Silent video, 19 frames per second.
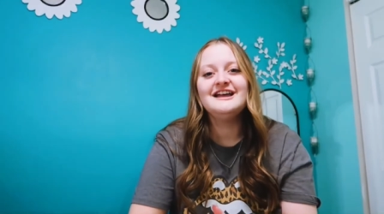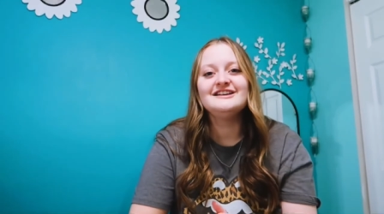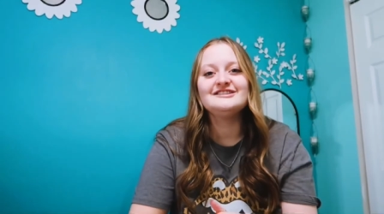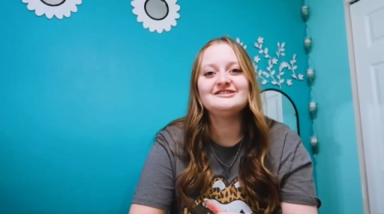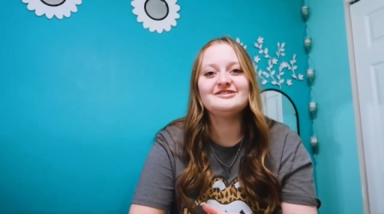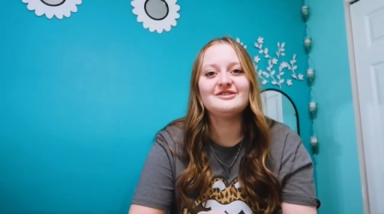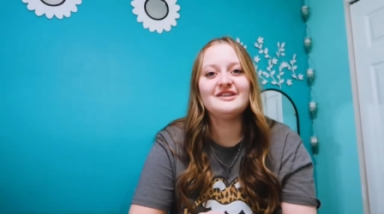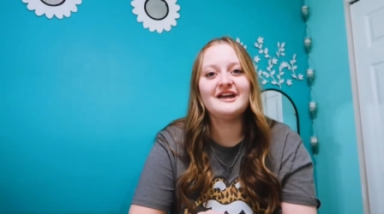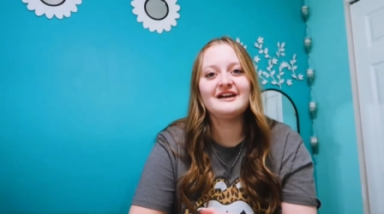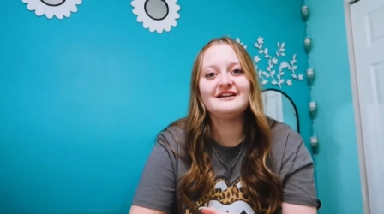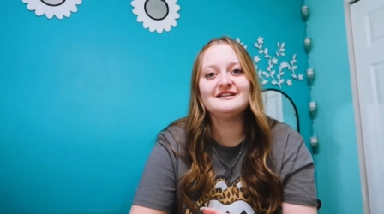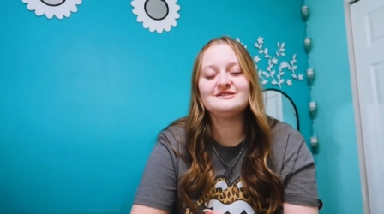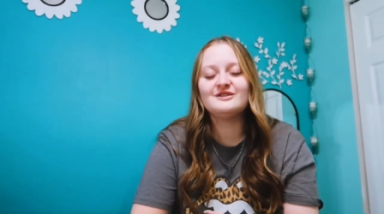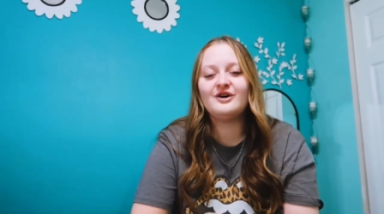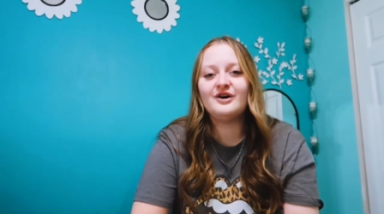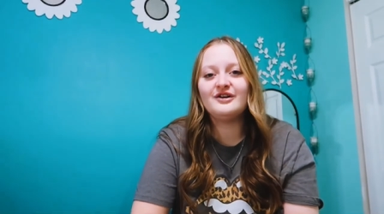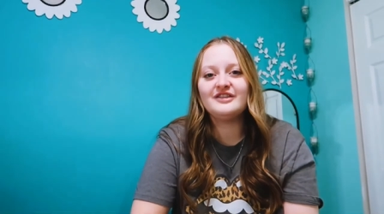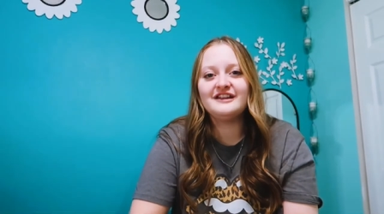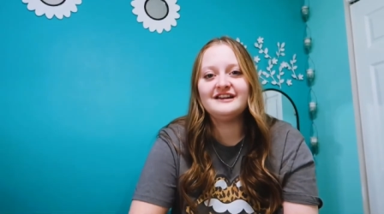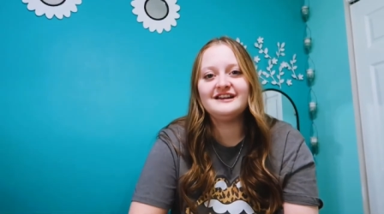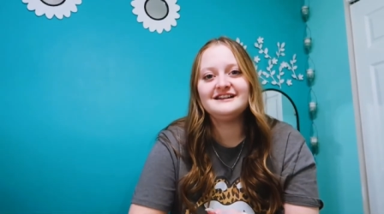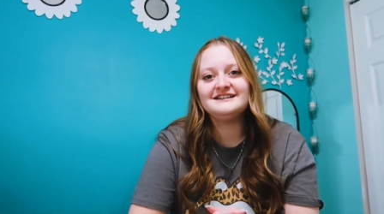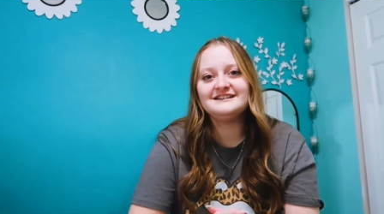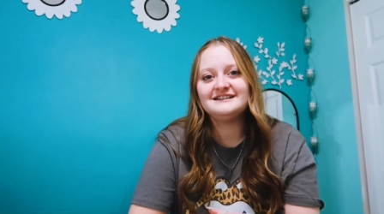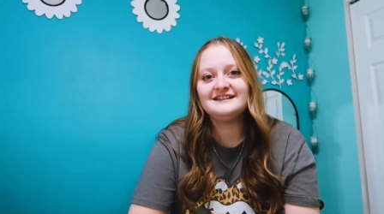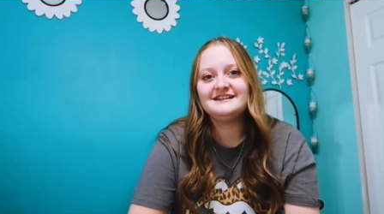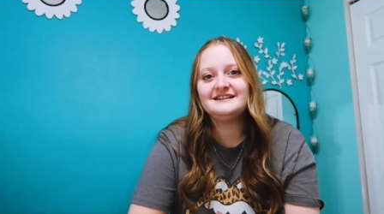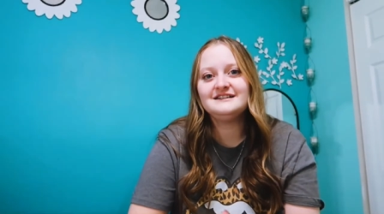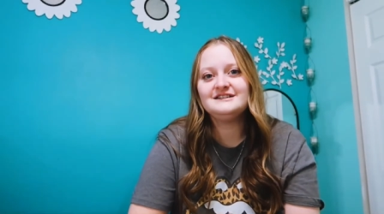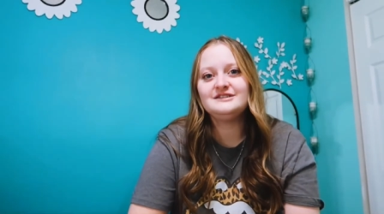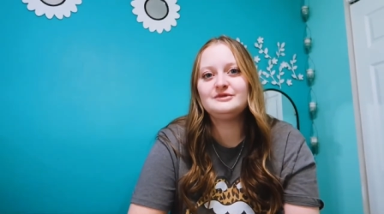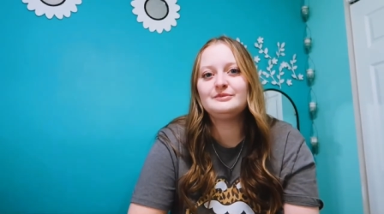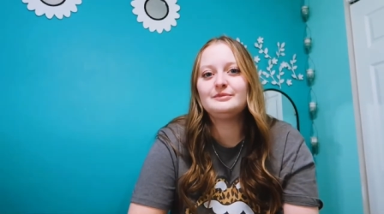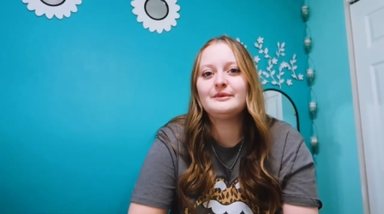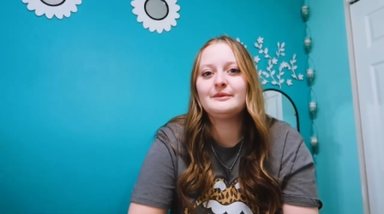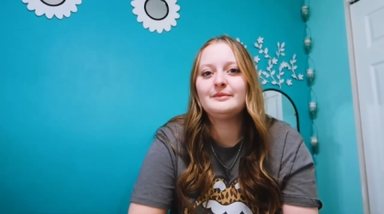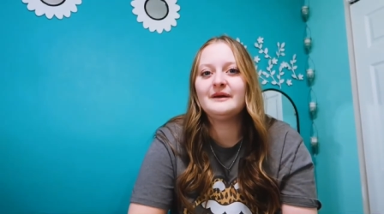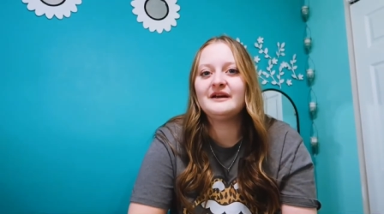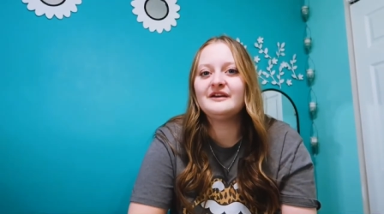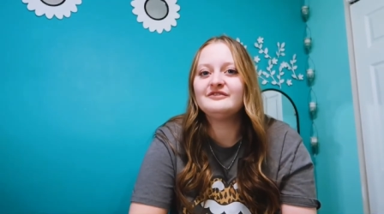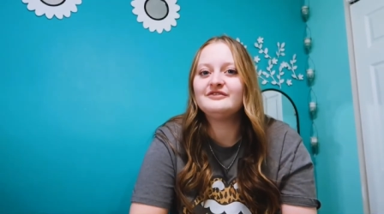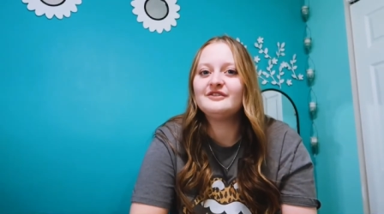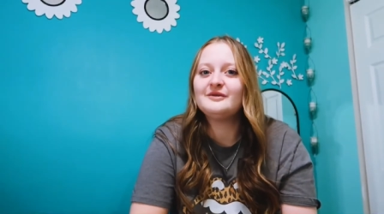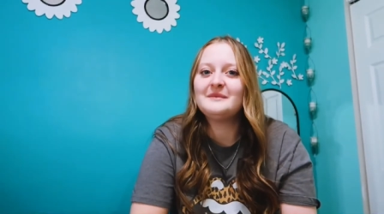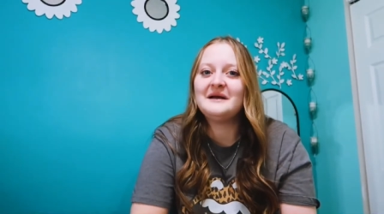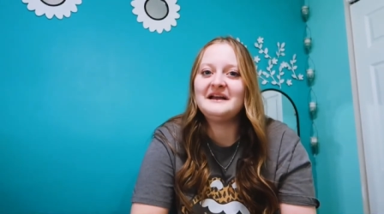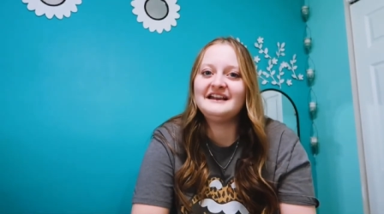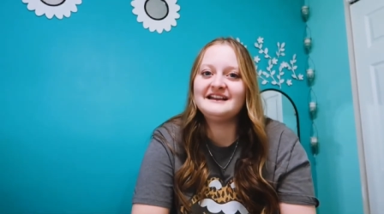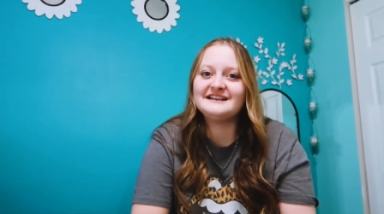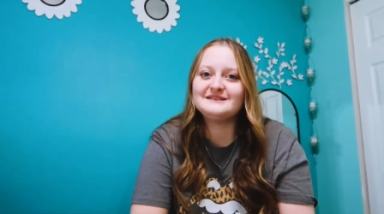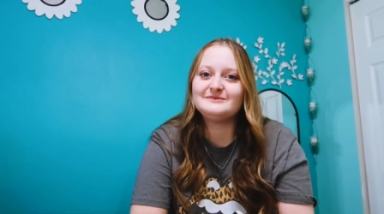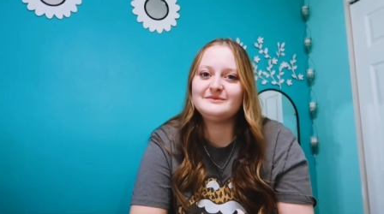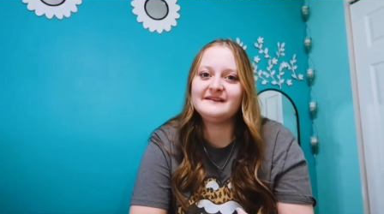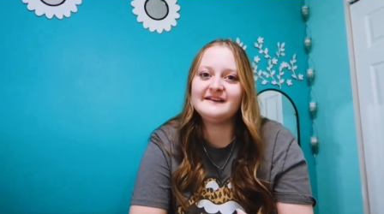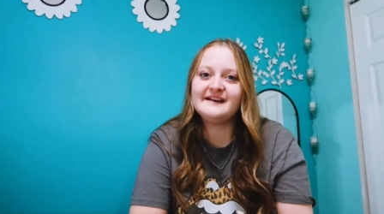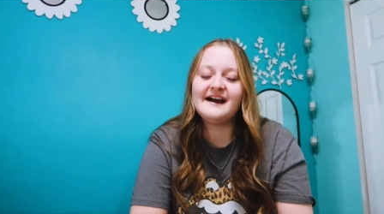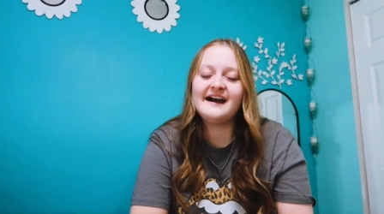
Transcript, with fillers: So that is all that I did to prepare for my SPI,